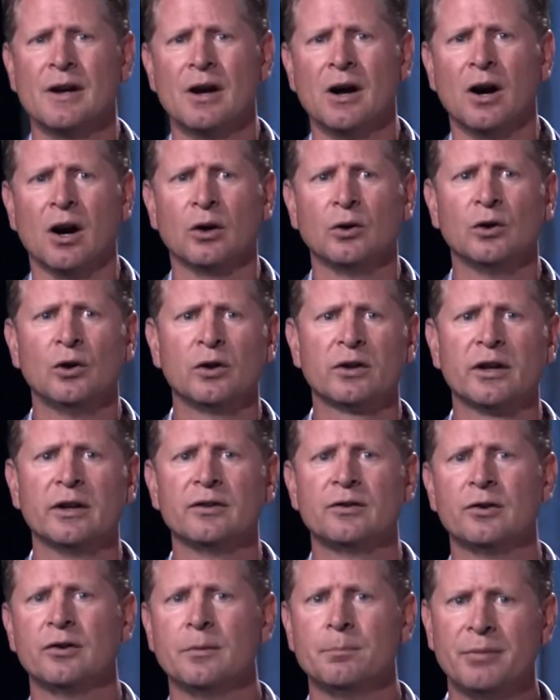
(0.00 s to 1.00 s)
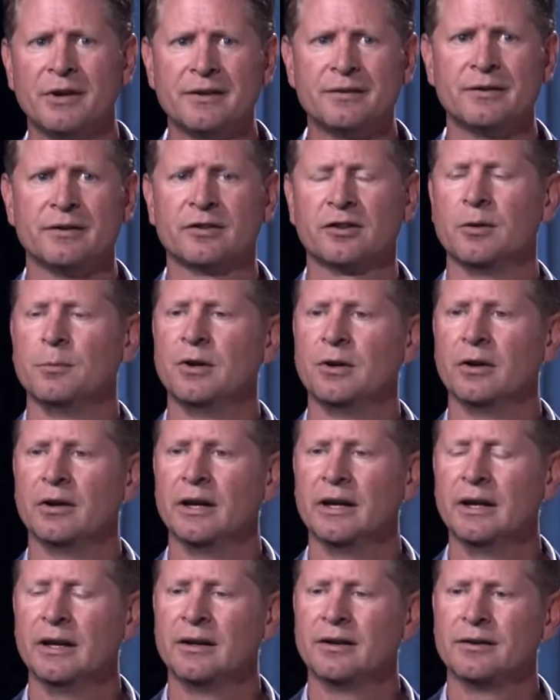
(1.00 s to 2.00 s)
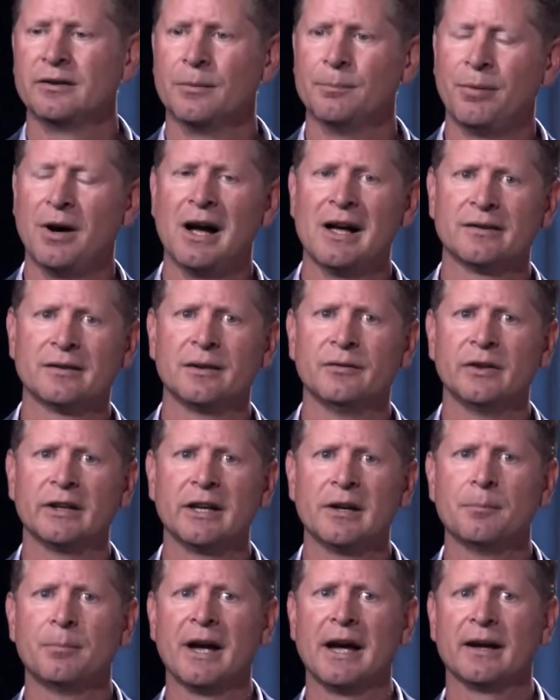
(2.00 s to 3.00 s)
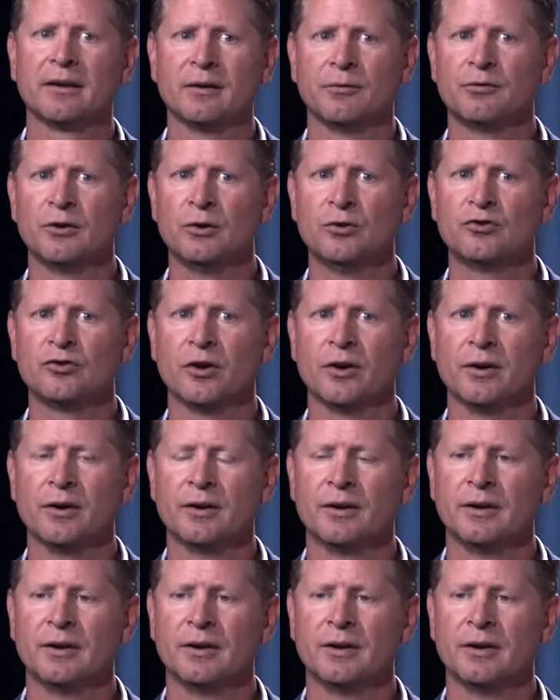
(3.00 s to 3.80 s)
are looking to the business community to positively impact the future.